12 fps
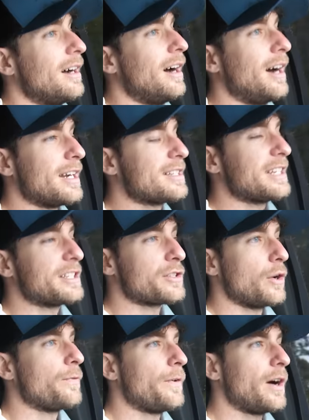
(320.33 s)
honestly,
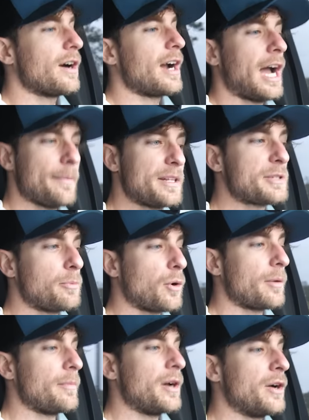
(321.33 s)
so far, I'm in
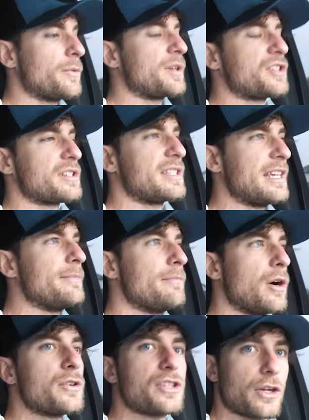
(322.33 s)
sport mode, which is the
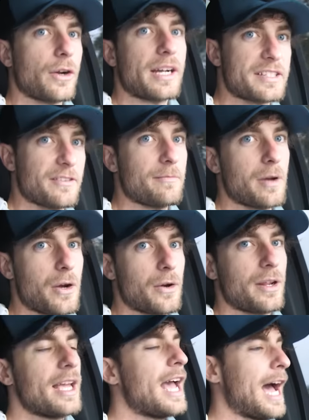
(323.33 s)
most aggressive
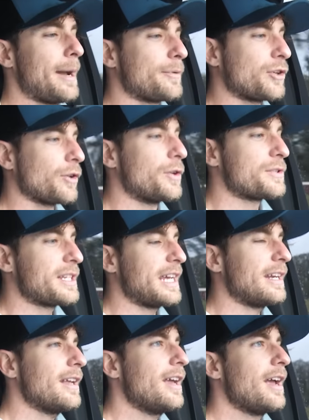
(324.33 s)
mode. I'm
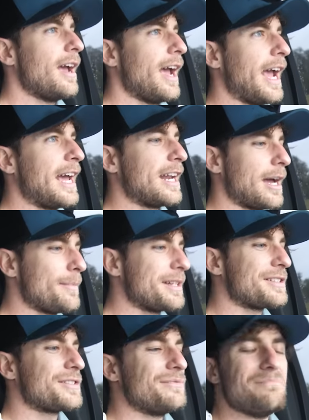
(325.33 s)
cruising, and I'm
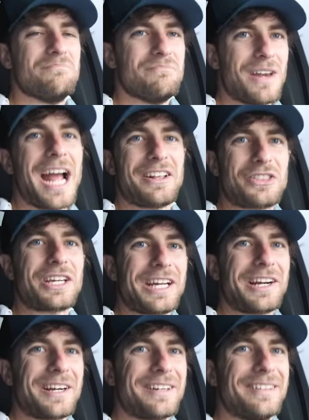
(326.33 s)
in ninth gear.